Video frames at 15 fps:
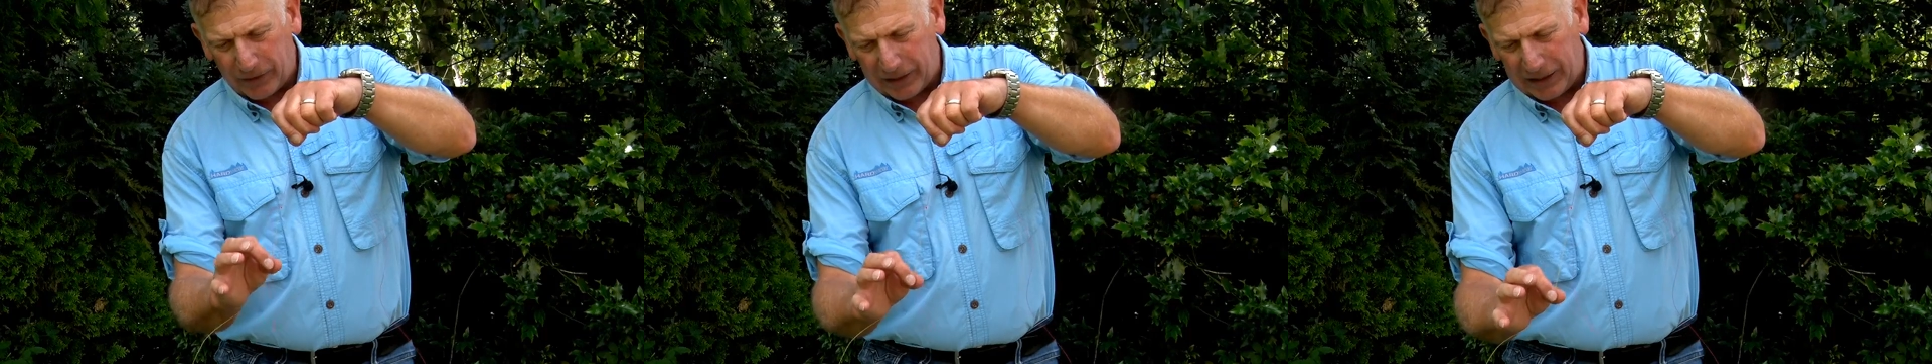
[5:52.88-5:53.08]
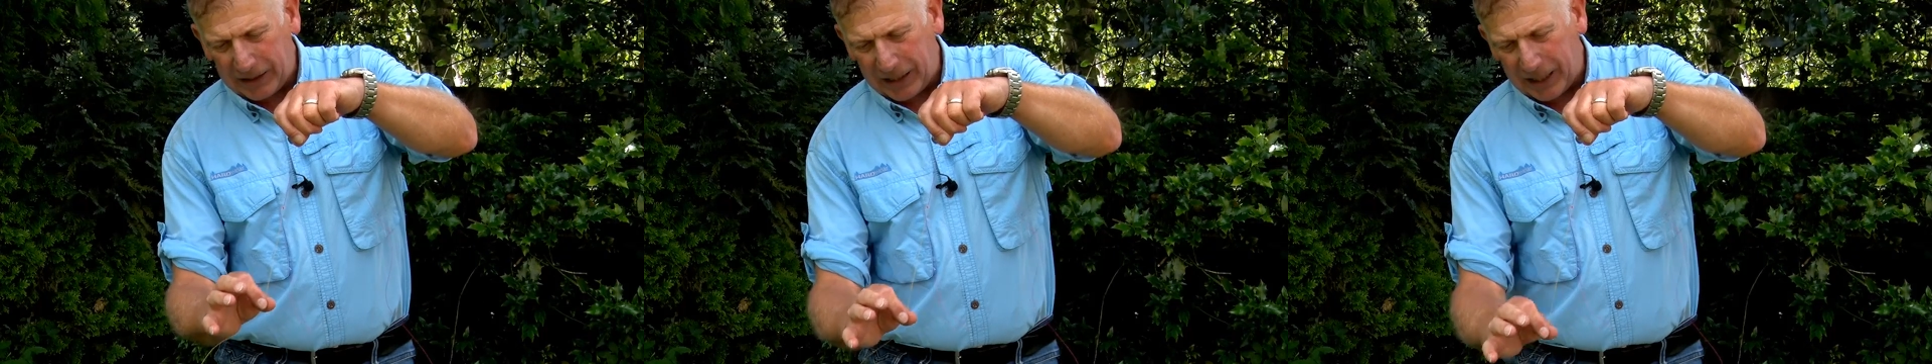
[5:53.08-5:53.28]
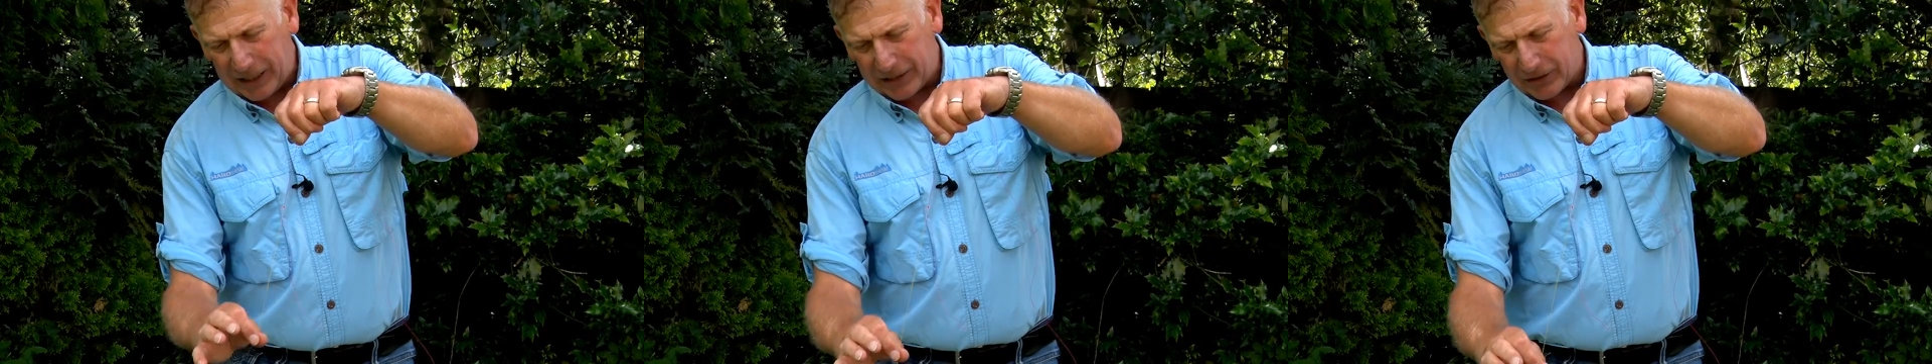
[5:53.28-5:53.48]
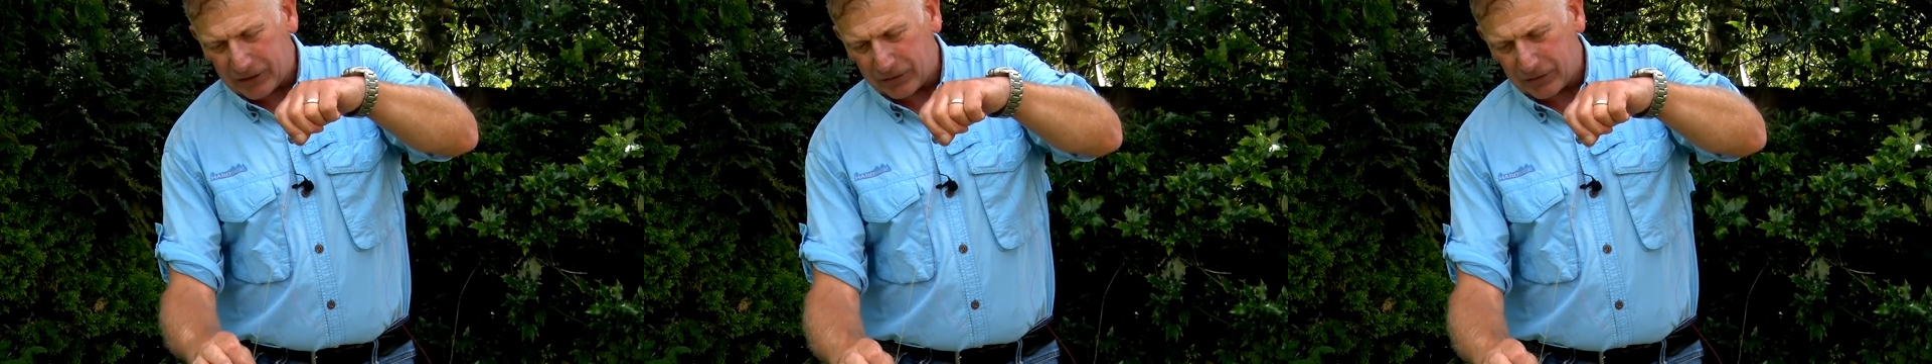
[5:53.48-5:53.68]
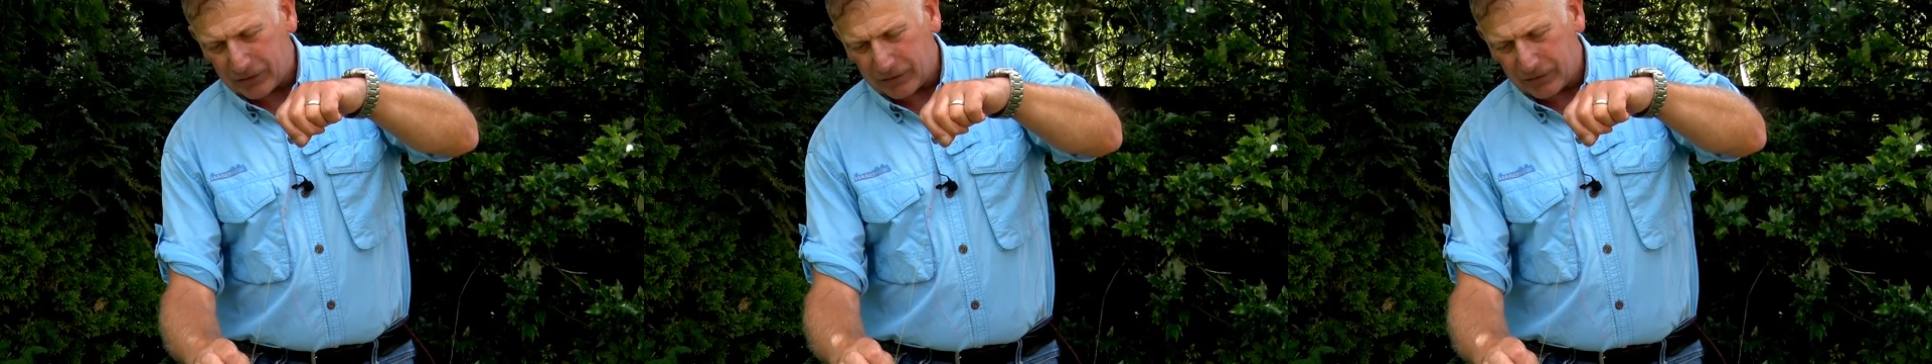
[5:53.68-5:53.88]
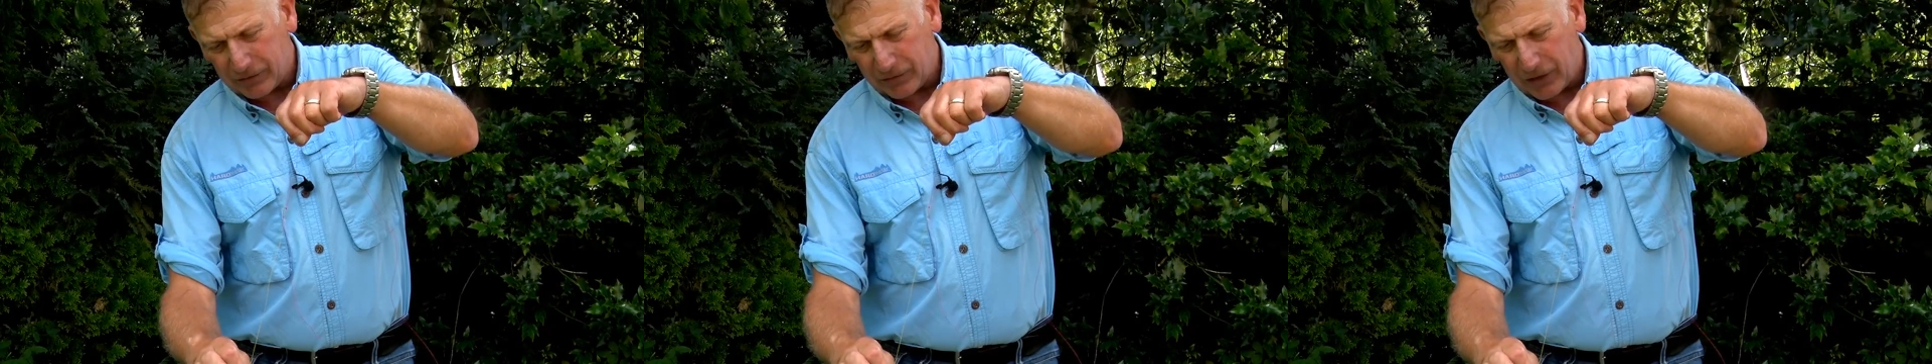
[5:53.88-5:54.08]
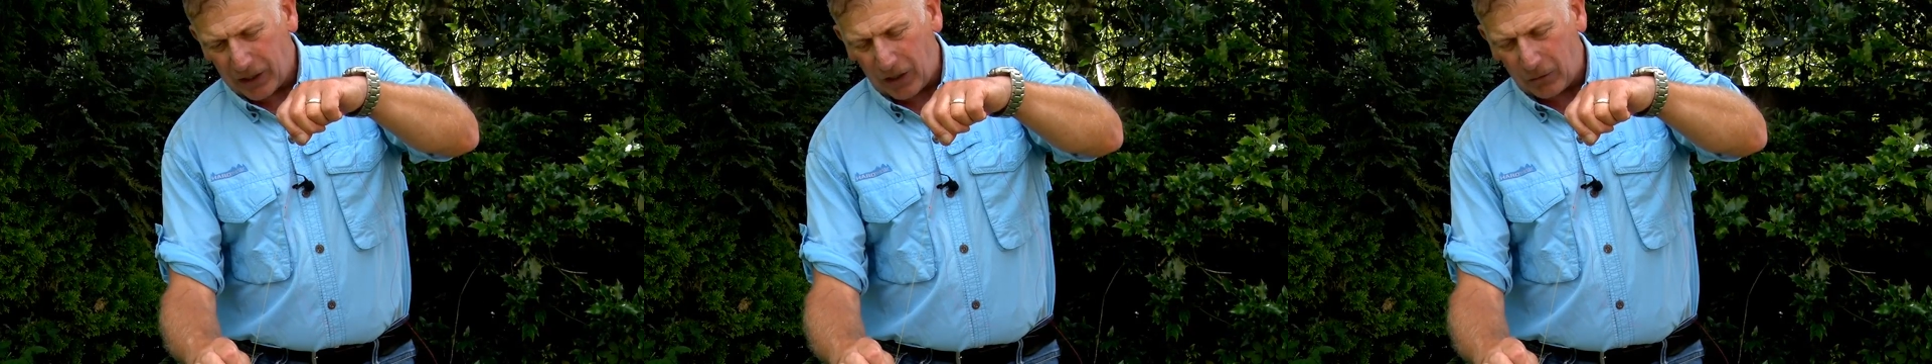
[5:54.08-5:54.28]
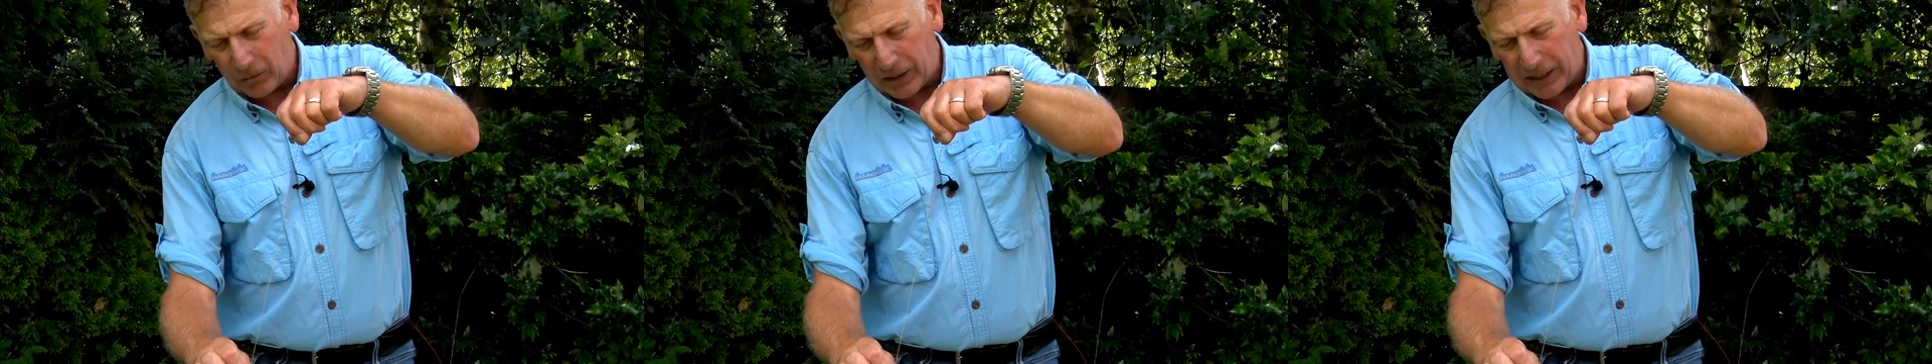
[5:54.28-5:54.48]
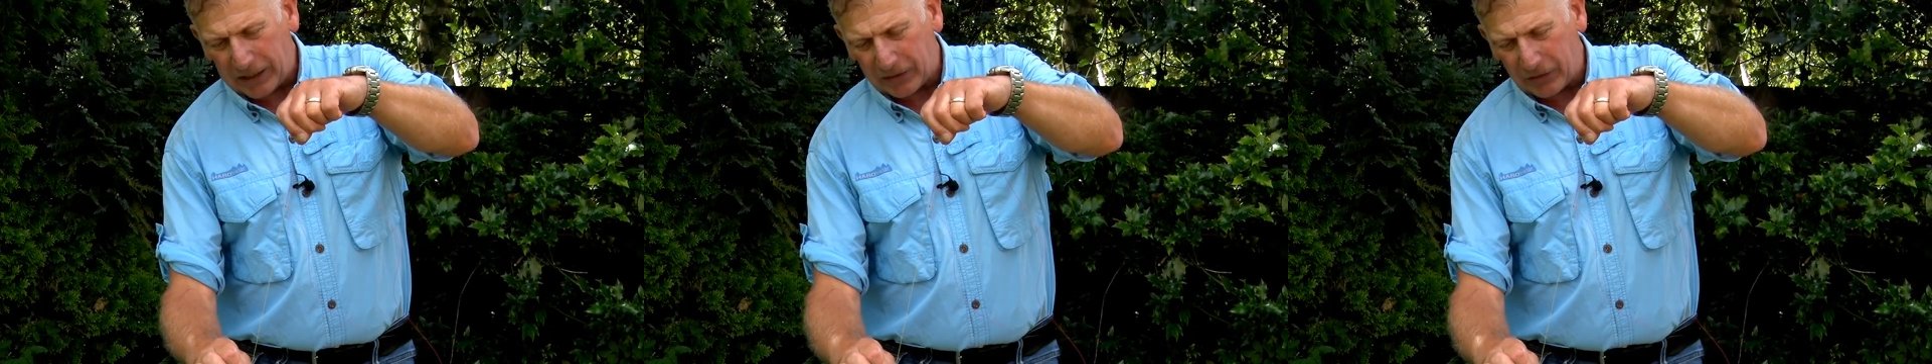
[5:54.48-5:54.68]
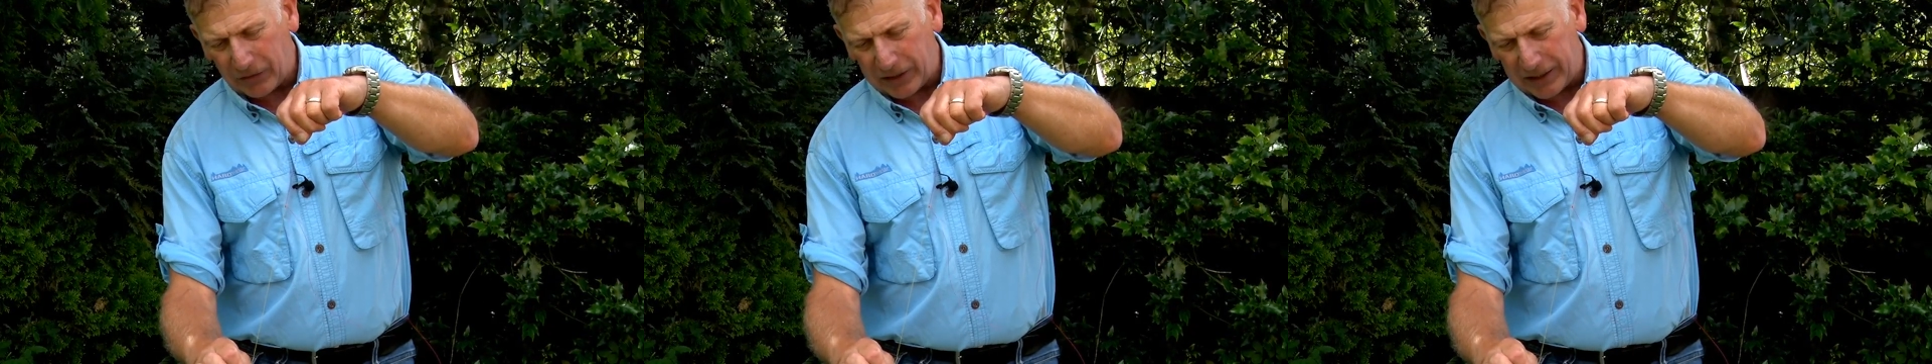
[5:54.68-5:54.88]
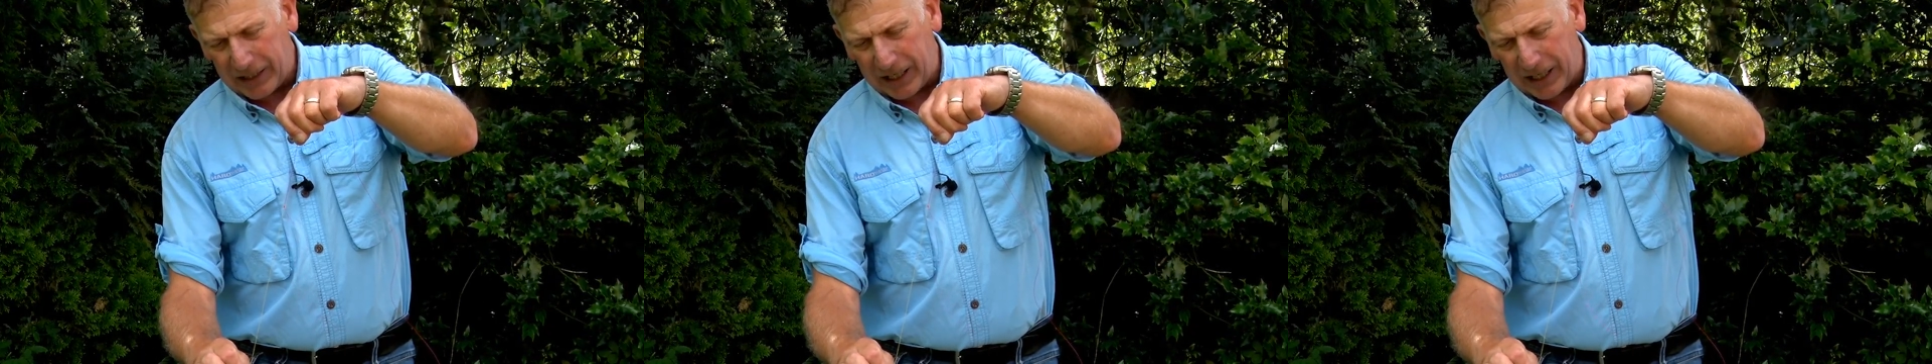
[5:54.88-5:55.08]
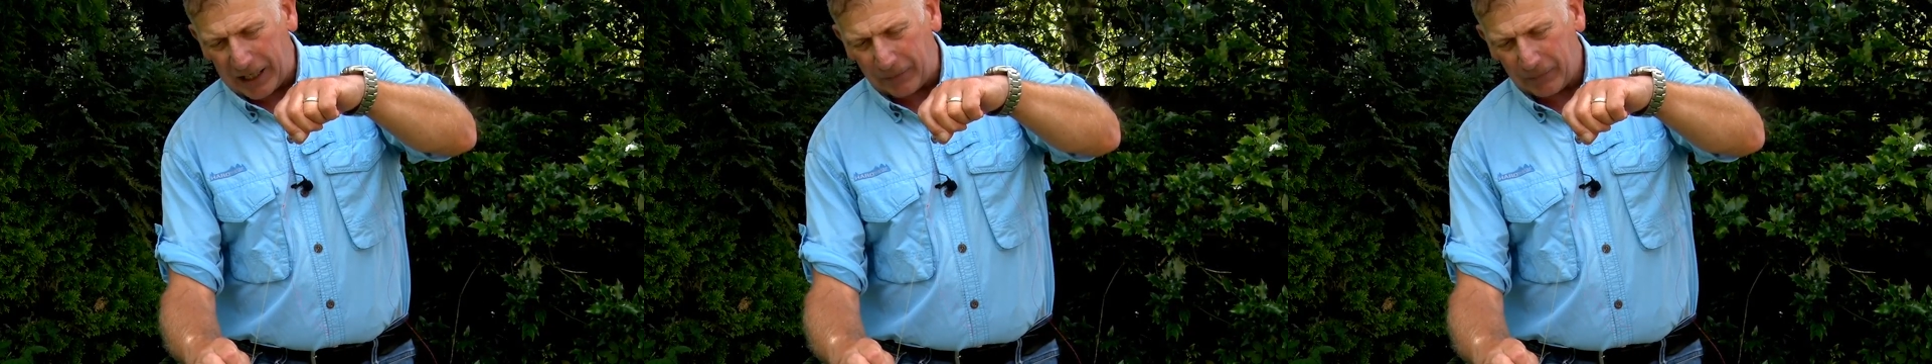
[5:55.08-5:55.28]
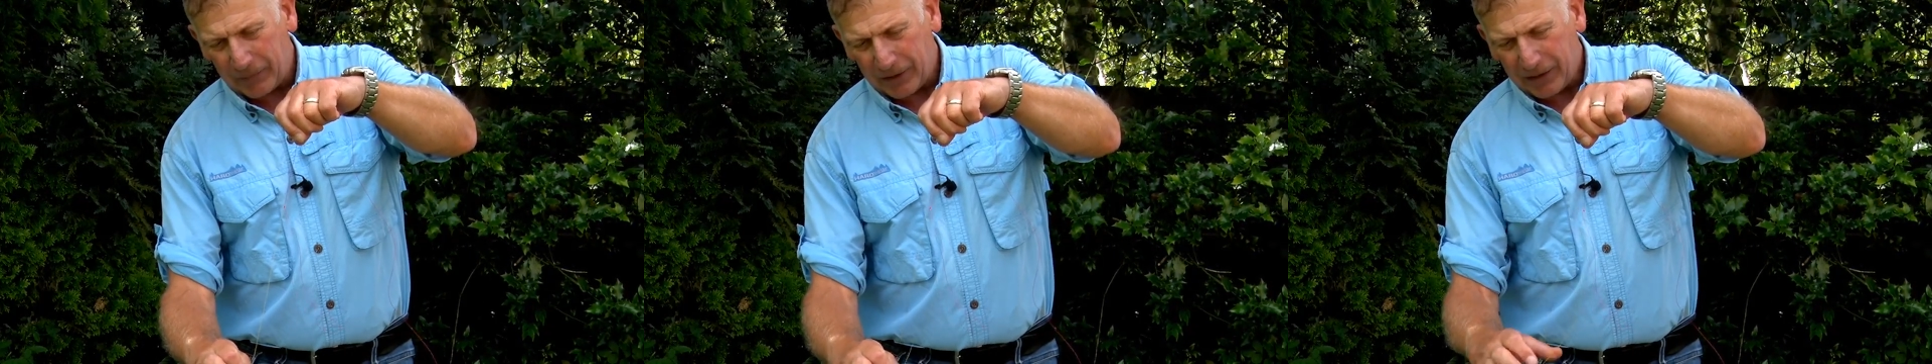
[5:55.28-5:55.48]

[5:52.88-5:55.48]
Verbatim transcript: it lays the whole length of it there.